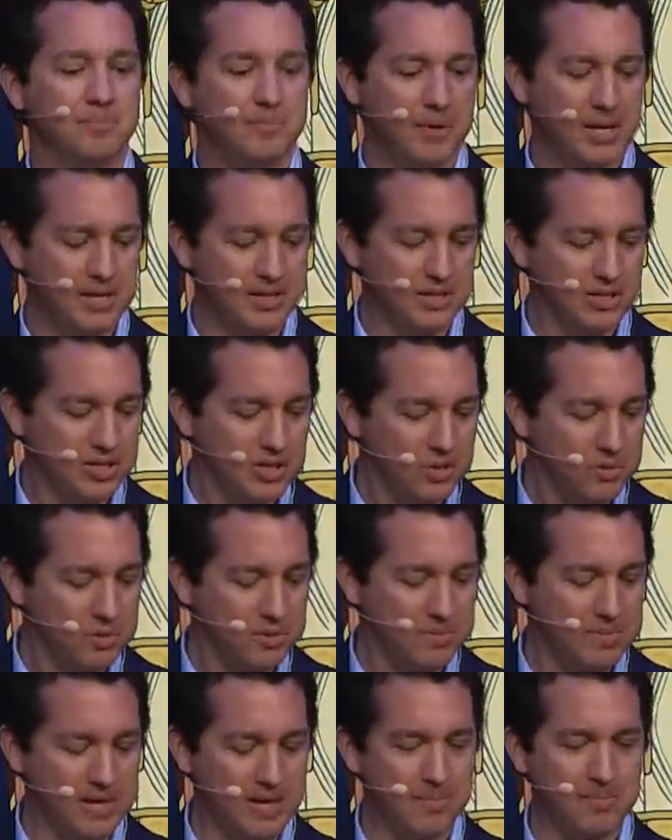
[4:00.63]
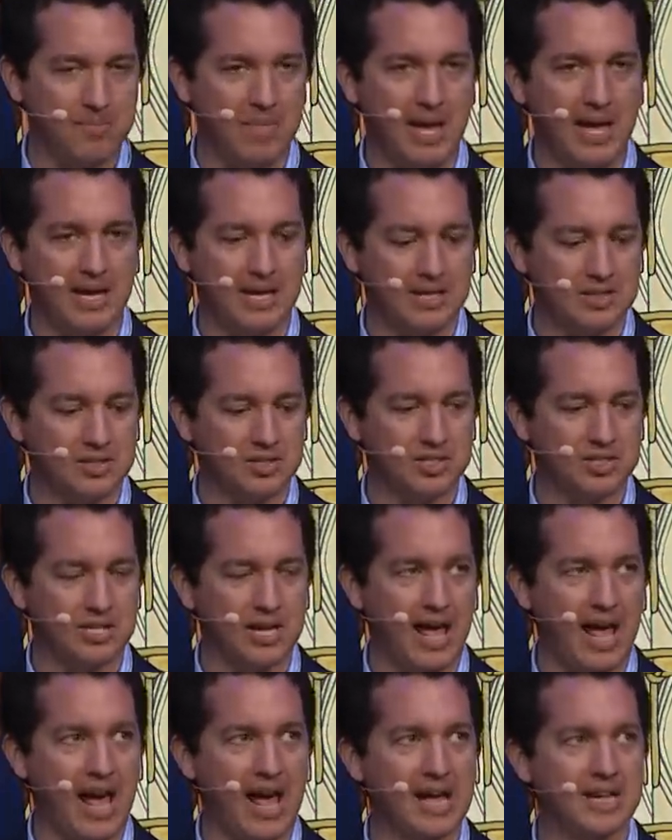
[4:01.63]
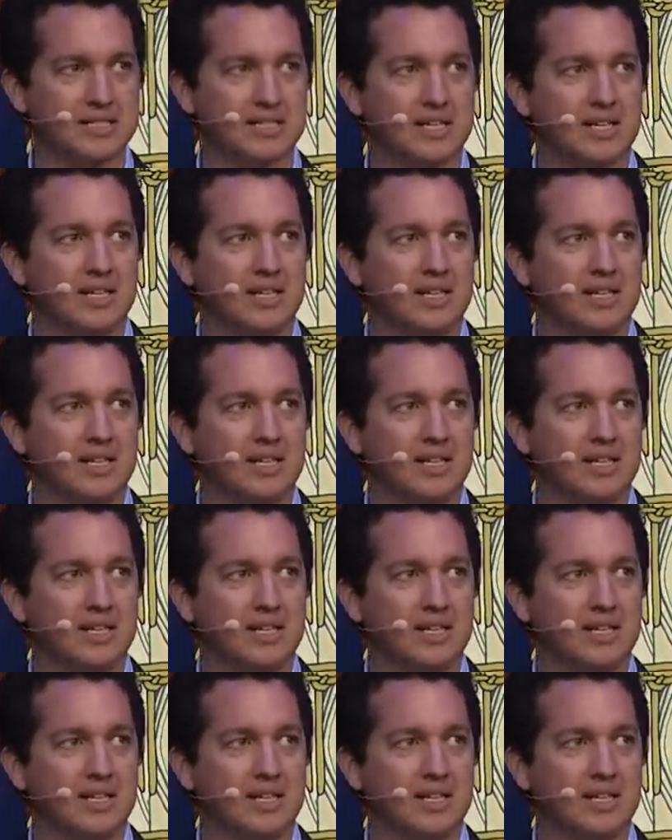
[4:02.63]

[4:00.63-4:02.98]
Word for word: But you would be amazed at